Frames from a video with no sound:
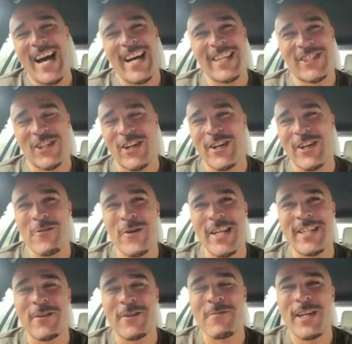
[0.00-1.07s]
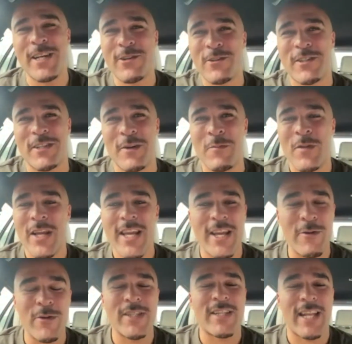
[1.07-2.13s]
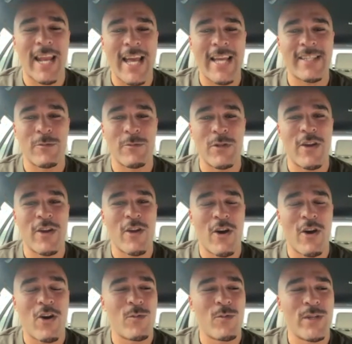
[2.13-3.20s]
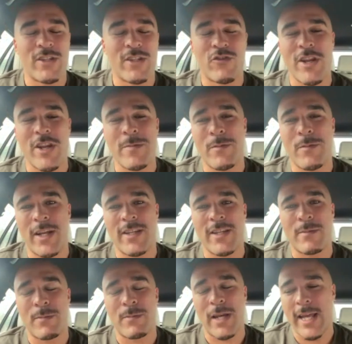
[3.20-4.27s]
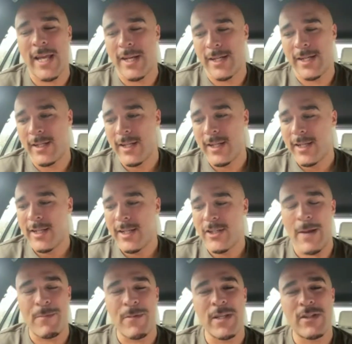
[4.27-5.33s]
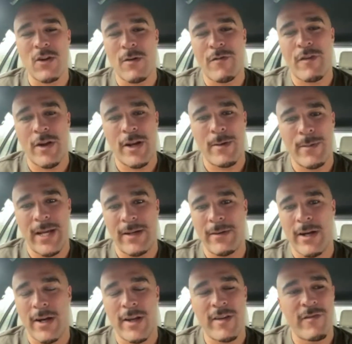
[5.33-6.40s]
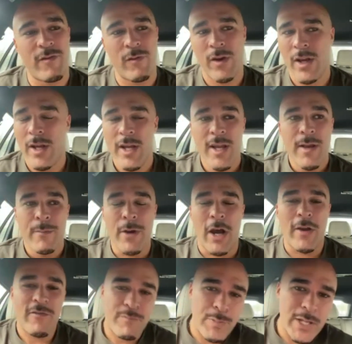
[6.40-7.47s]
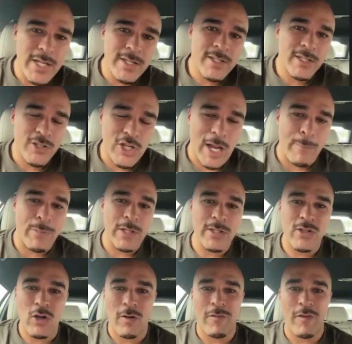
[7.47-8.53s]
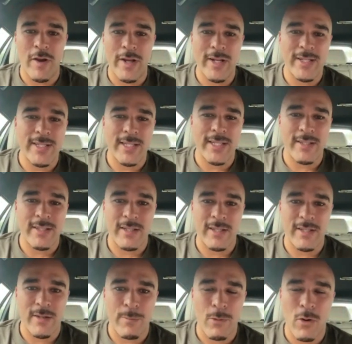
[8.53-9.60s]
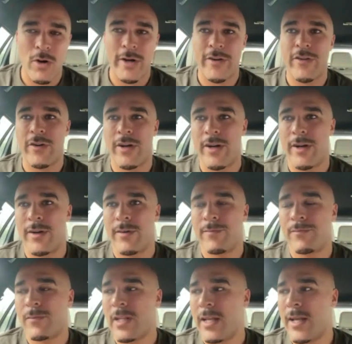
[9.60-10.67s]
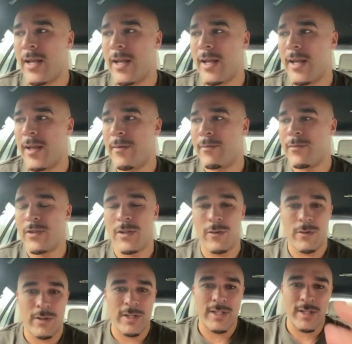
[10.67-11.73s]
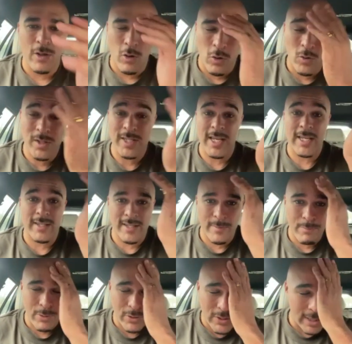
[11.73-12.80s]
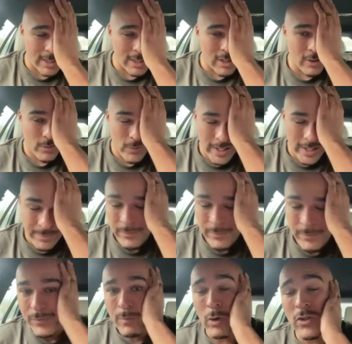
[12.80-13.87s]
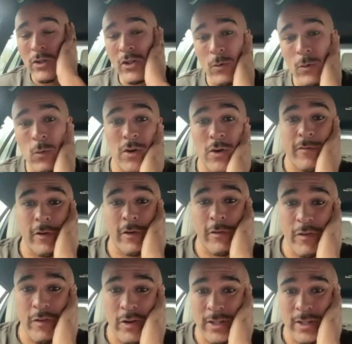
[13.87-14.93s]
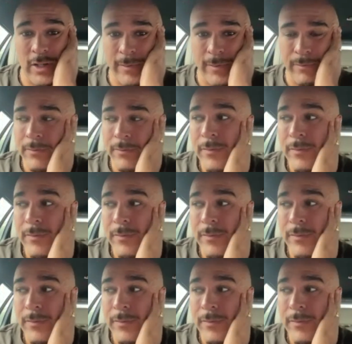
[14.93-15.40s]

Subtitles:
Sure. You win some, you lose some. It was class. It was always a dream of mine to play in Champions Cup final, man. I've been to Champions Cup finals as a supporter to 06 in particular when Munster won for the first time.